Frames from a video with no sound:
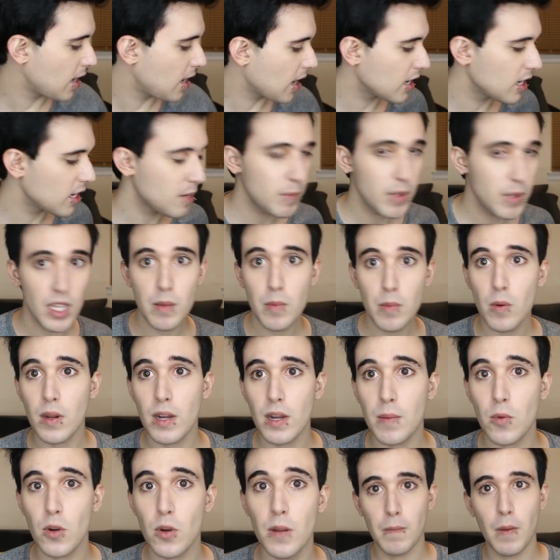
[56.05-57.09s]
Not gonna be emo
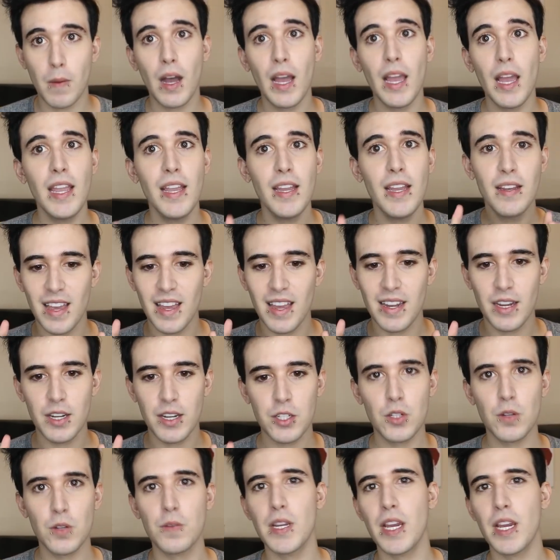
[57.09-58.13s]
anymore. My
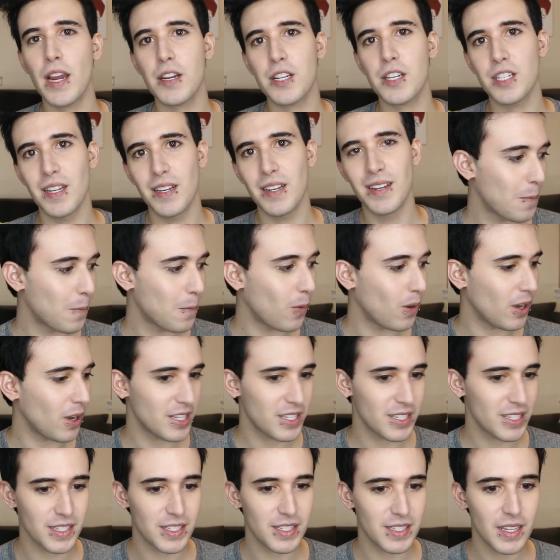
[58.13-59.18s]
initial reaction
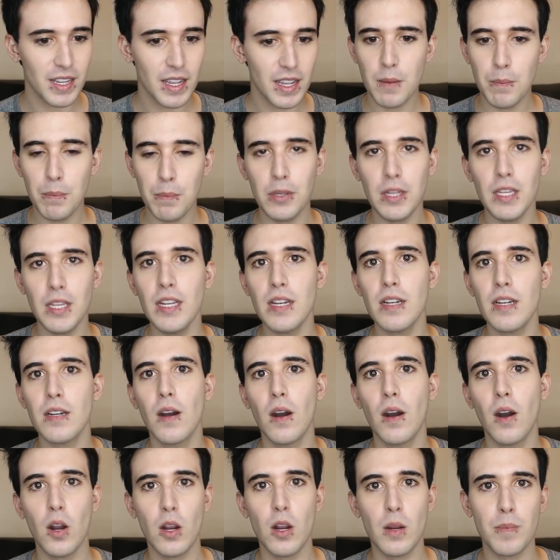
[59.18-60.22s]
was complete
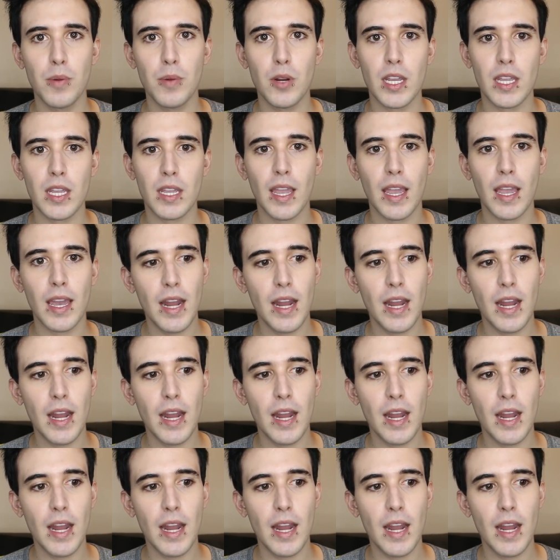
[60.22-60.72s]
heartbreak.